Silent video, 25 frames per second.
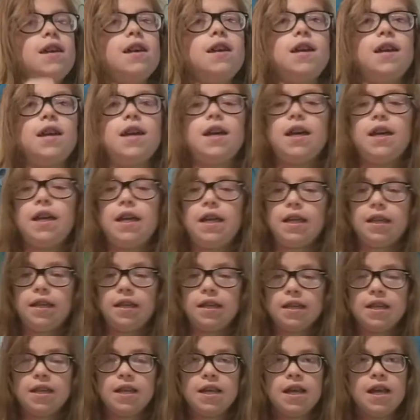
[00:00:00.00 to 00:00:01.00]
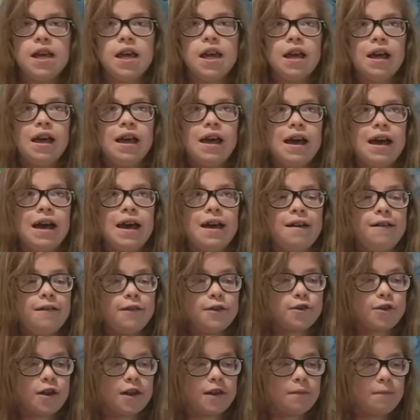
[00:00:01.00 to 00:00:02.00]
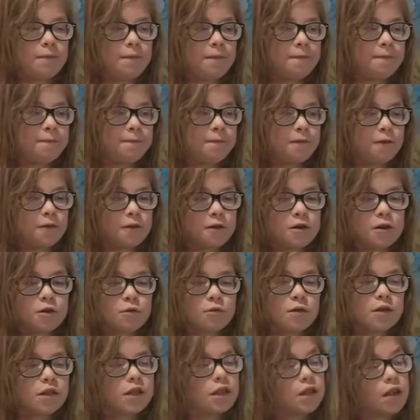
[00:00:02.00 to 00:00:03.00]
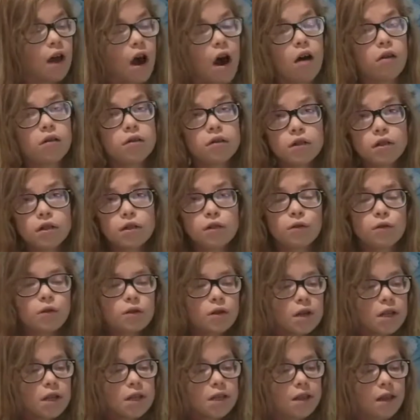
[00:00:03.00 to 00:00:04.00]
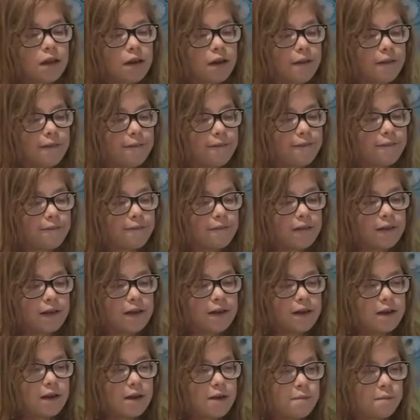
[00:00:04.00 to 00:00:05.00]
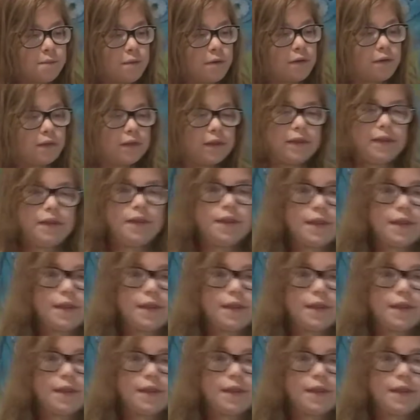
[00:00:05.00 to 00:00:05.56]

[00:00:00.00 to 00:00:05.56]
And I've tried it before with dollar store stuff, but